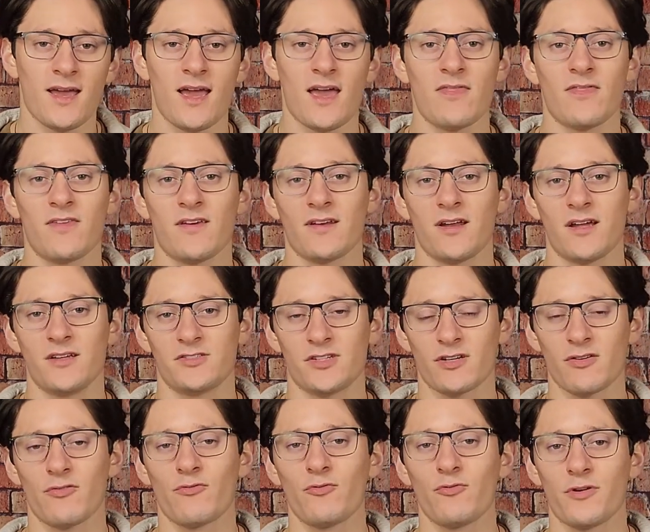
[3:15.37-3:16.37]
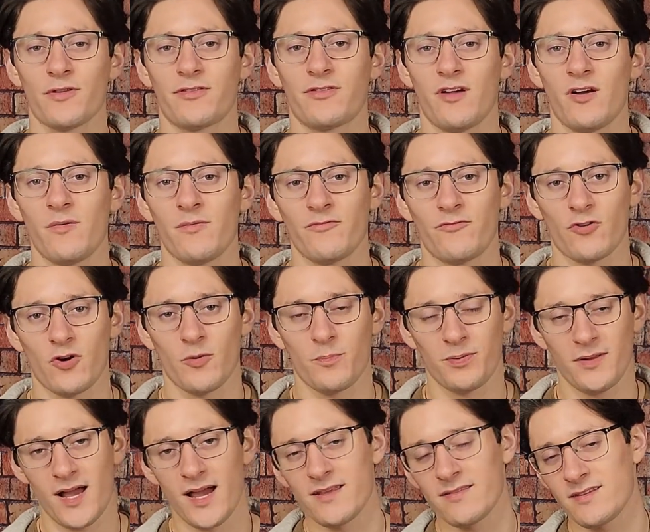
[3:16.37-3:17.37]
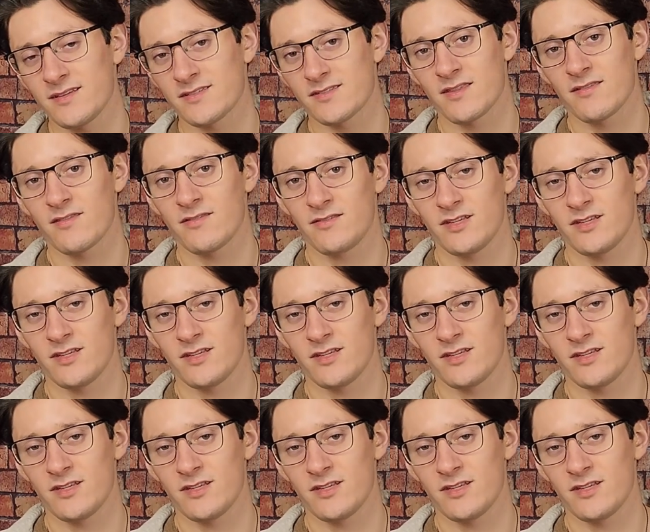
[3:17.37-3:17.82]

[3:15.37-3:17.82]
And then a general rule of thumb for applying these